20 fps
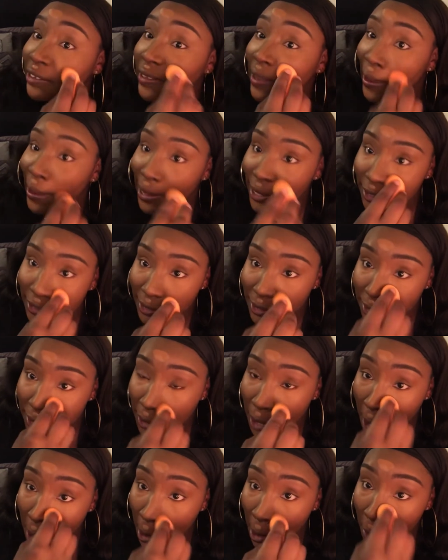the edges
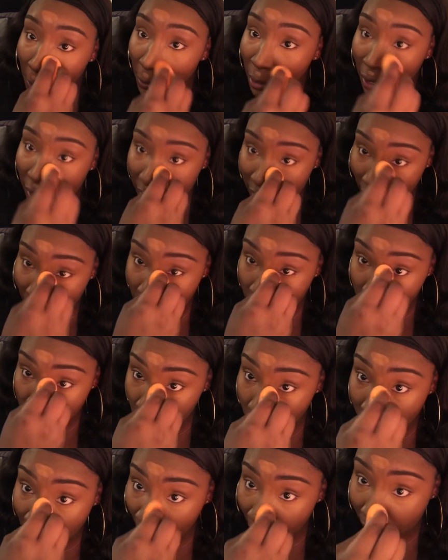because I
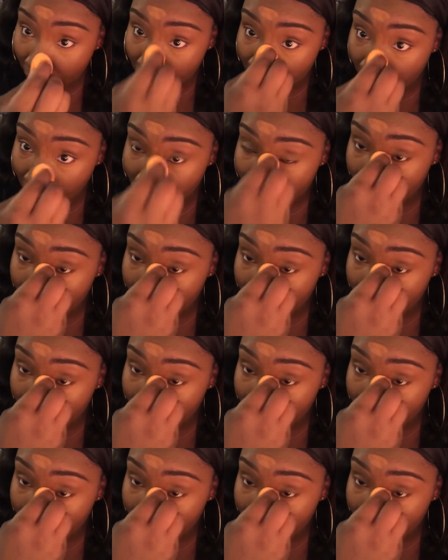do like